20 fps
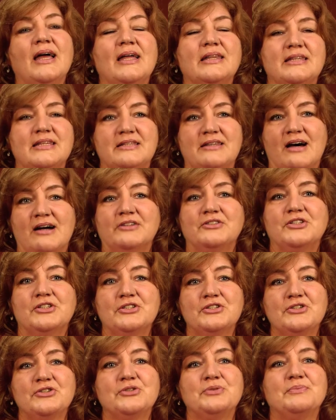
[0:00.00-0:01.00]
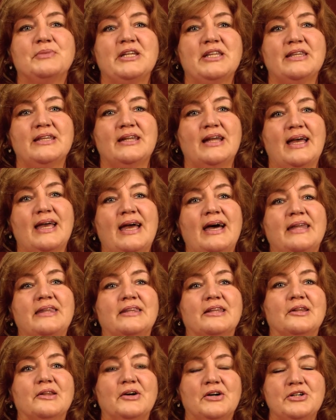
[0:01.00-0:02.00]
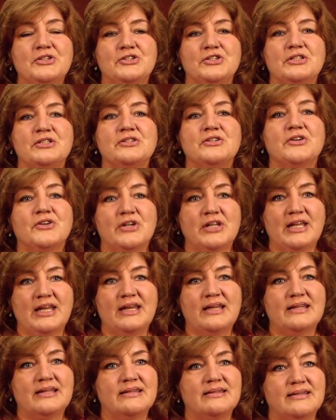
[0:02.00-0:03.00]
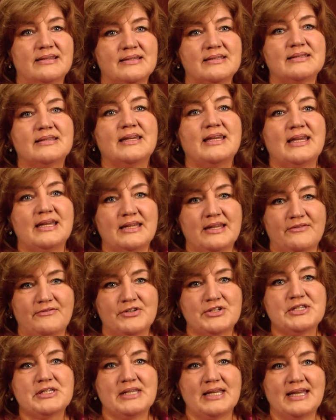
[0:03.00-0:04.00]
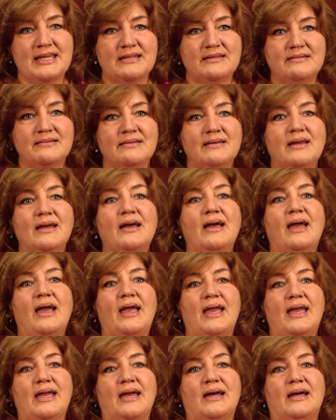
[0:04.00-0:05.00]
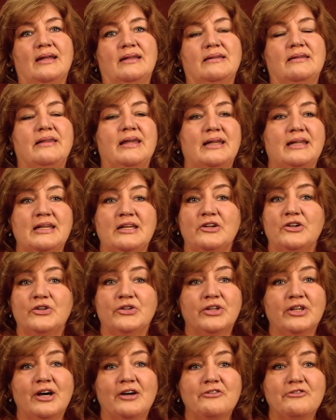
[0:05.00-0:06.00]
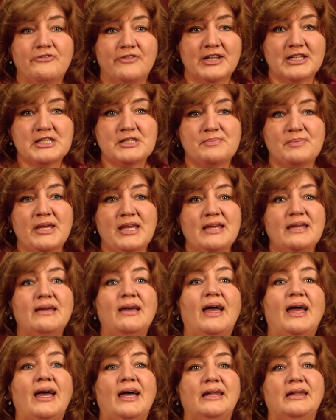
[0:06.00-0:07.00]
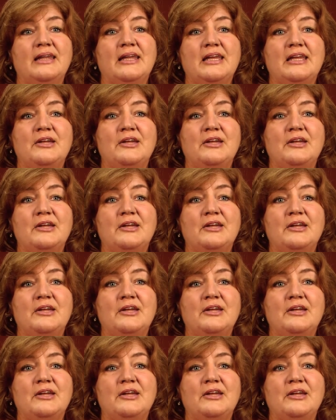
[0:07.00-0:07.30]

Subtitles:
The doctor told me that I had the largest herniated disc he had ever seen, and that he could not fix me, and